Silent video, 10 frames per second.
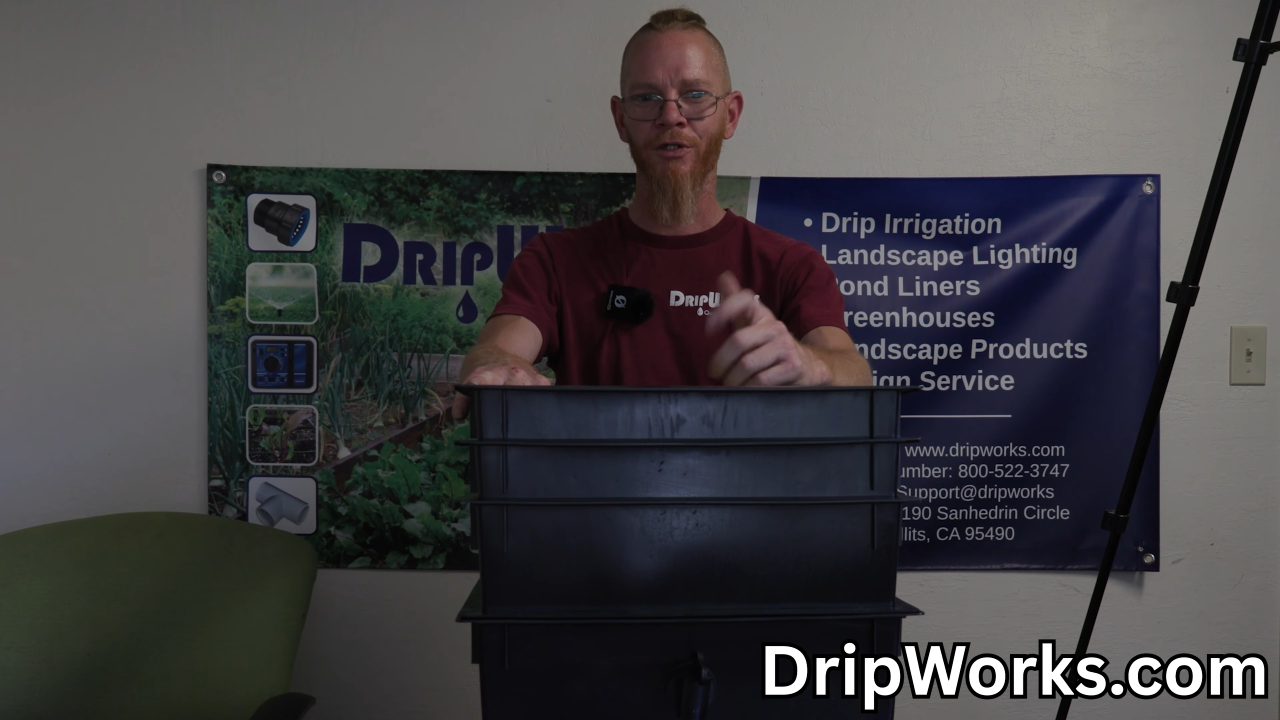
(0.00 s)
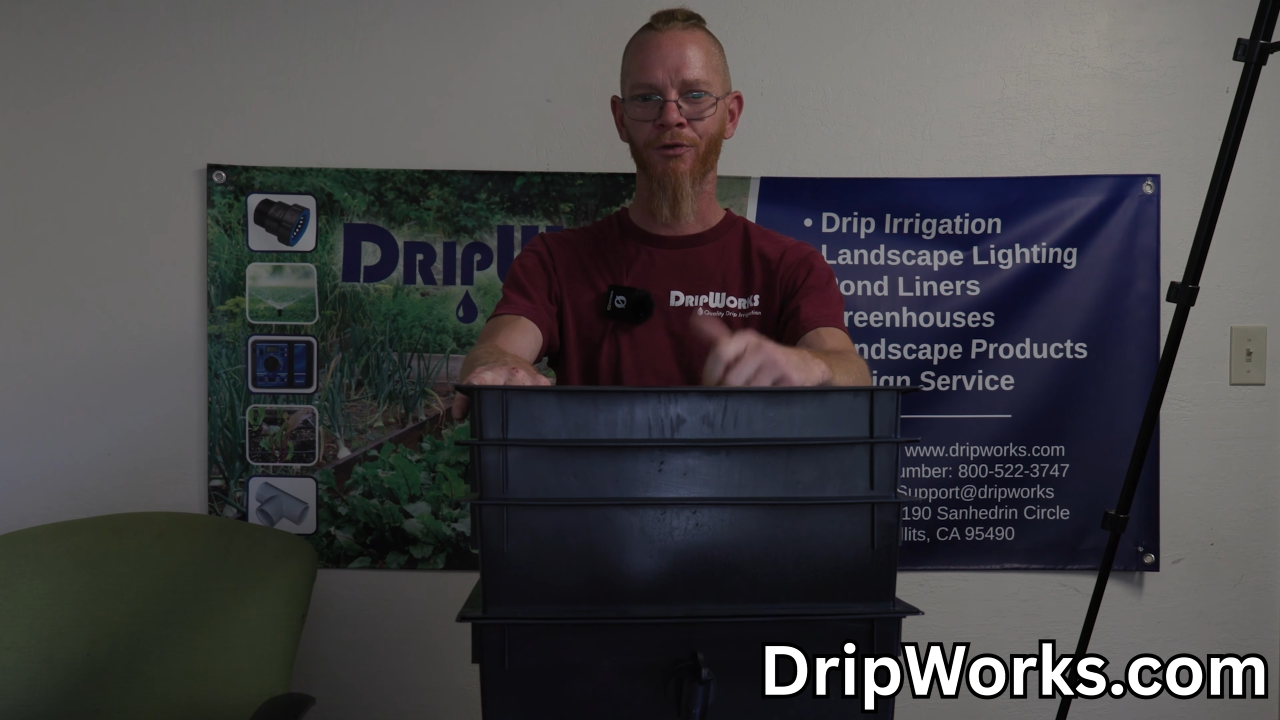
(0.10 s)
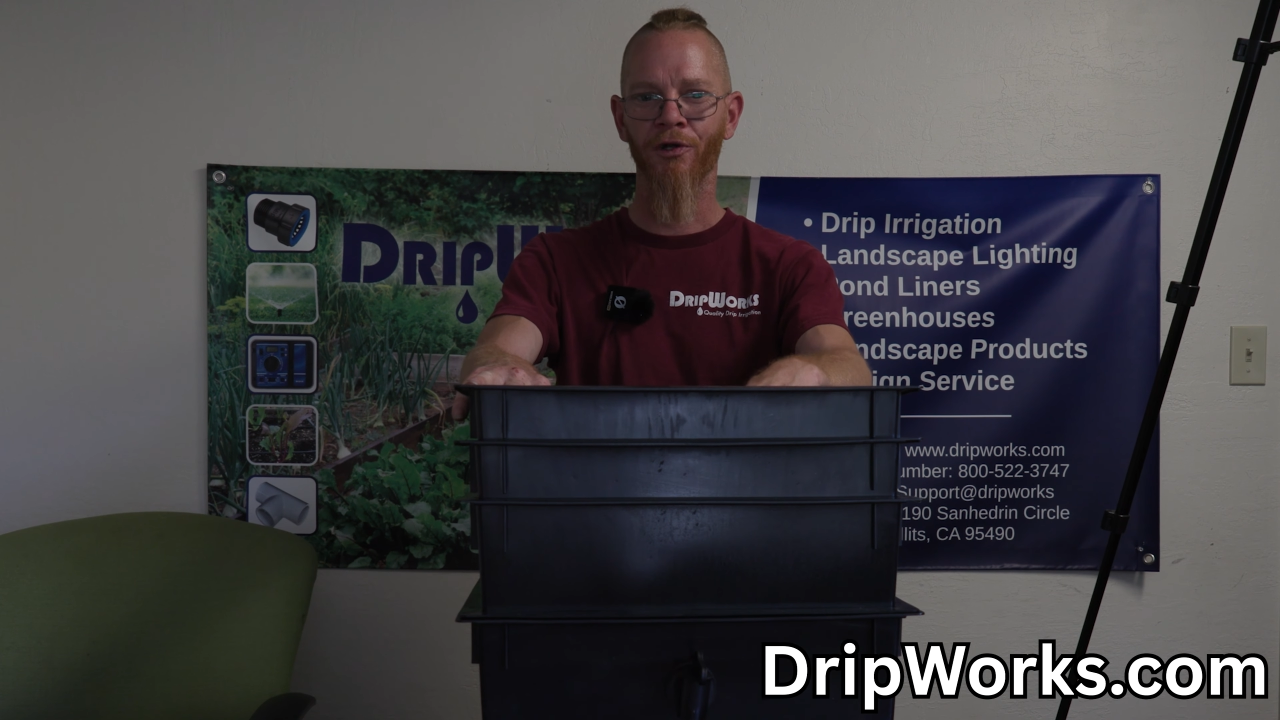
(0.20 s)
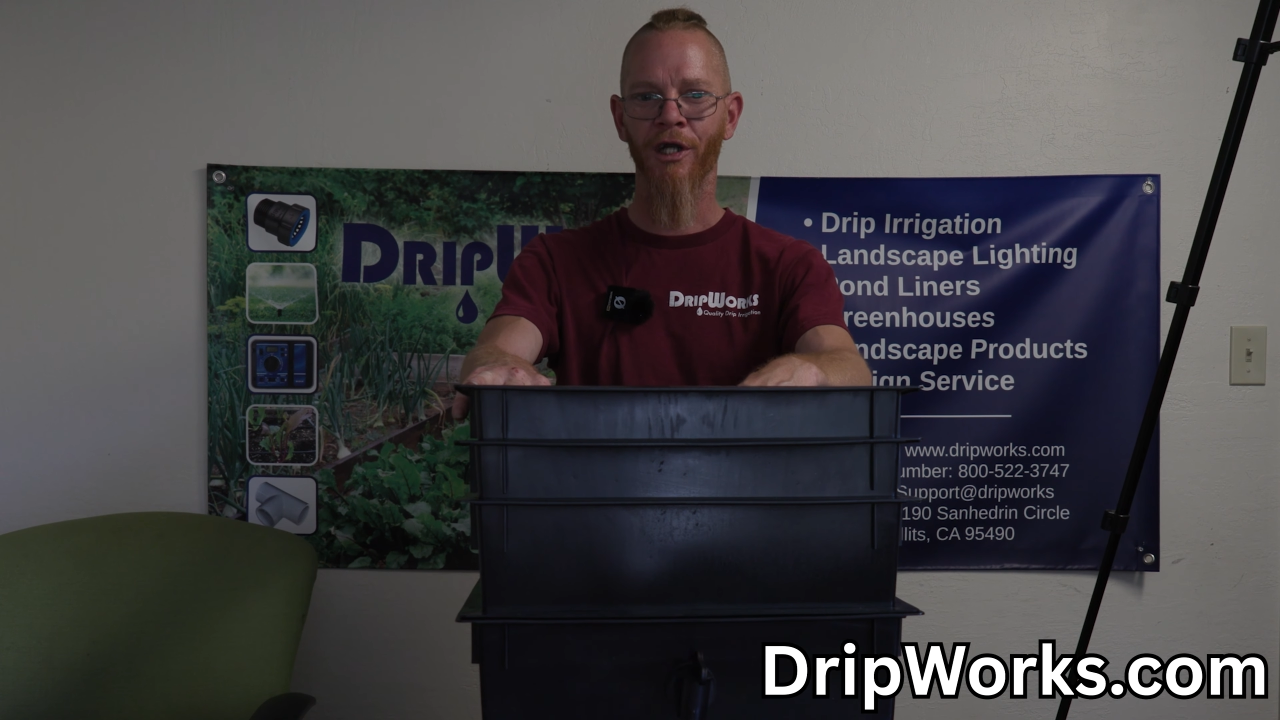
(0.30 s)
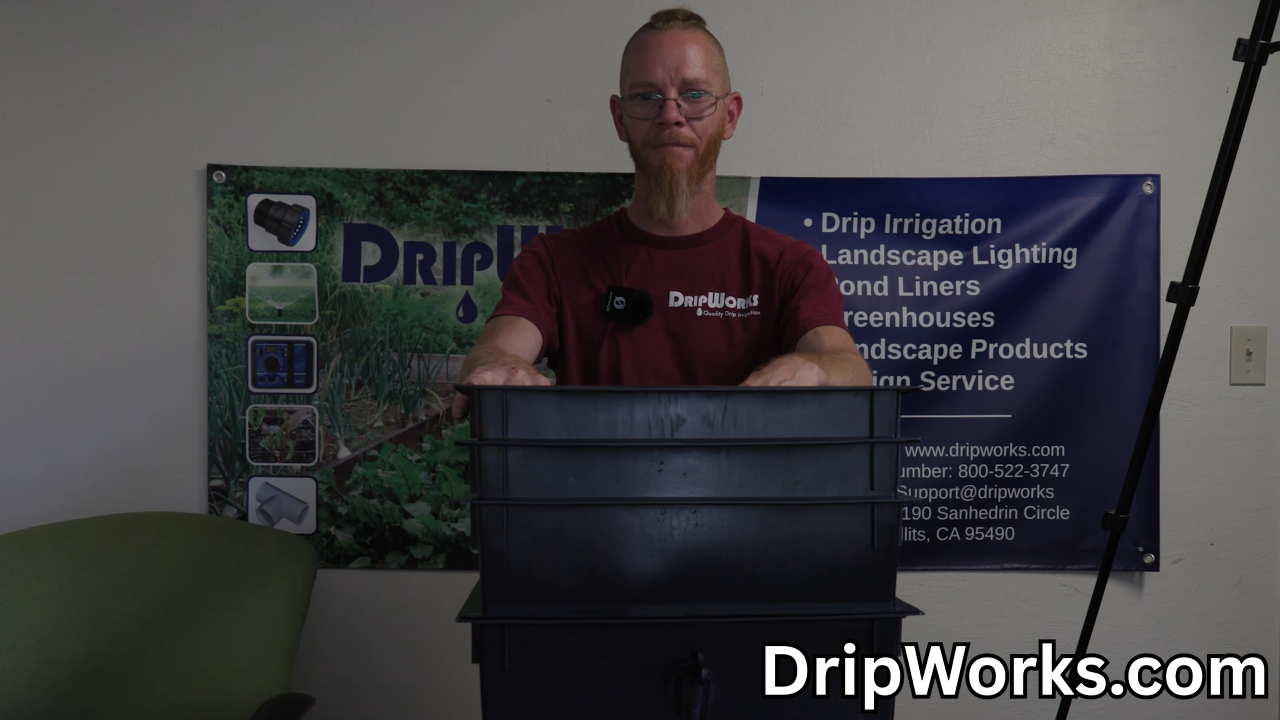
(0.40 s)

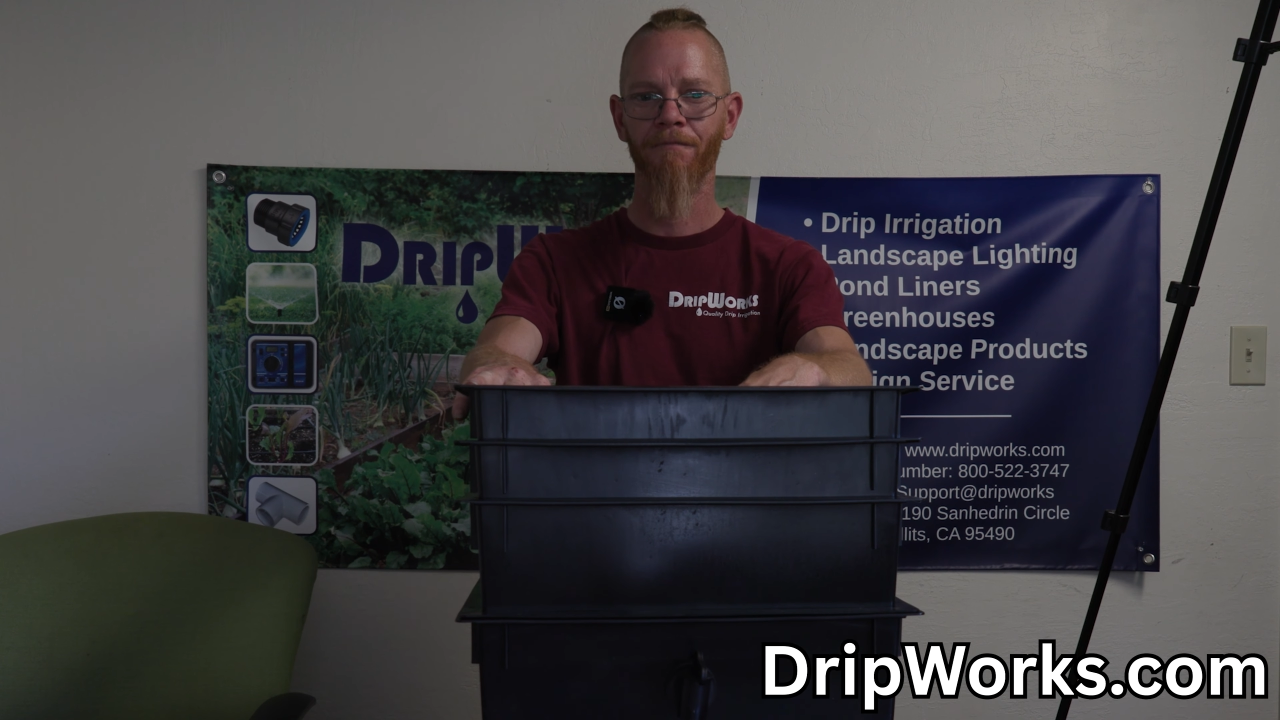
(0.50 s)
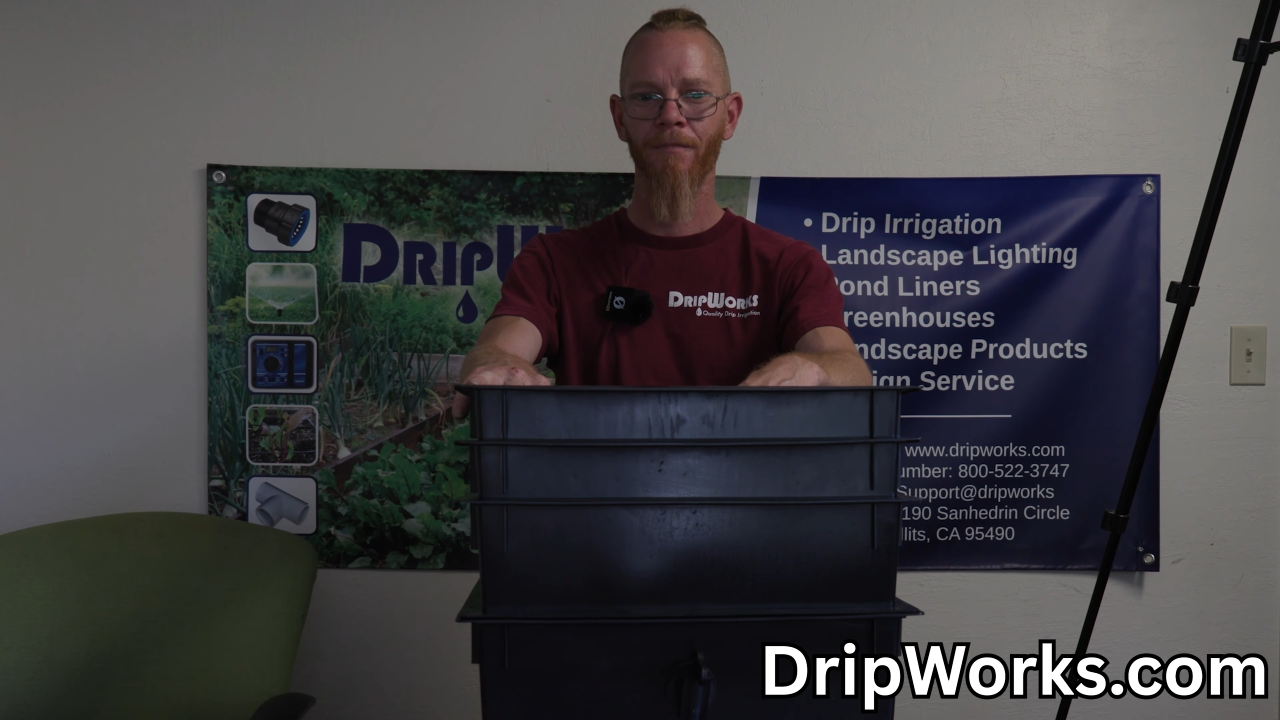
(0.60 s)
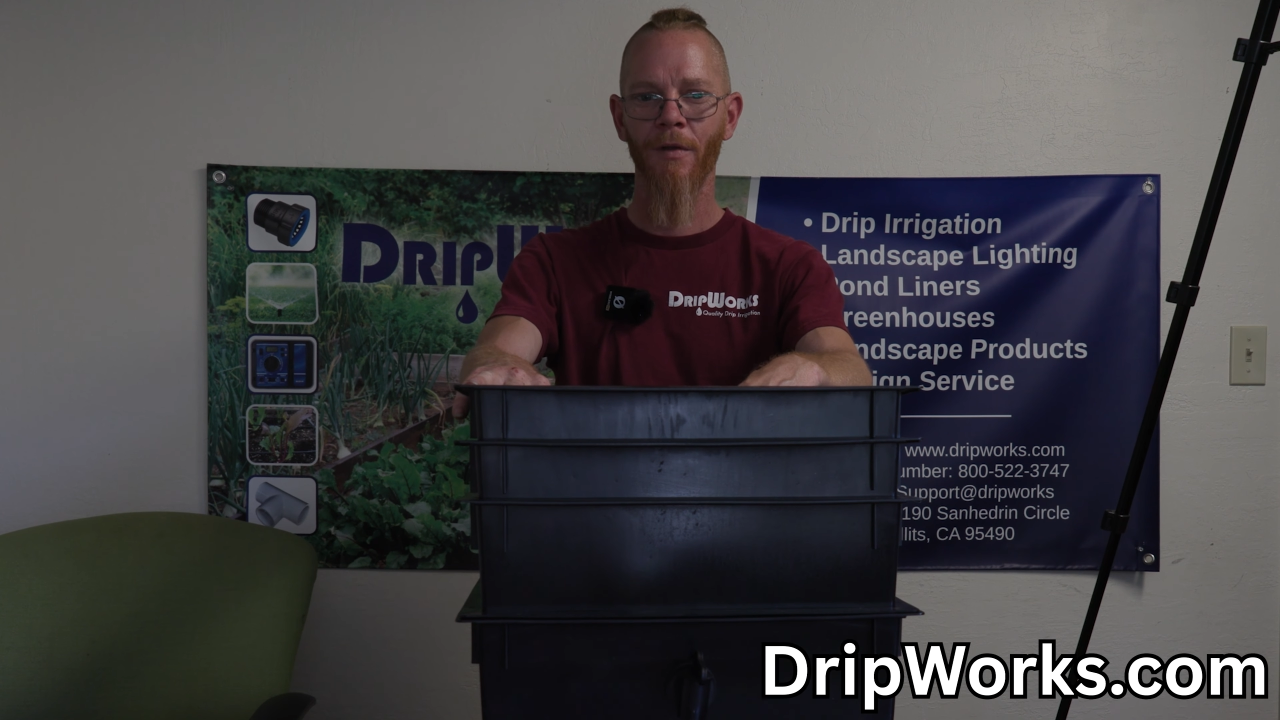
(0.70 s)
tuning in.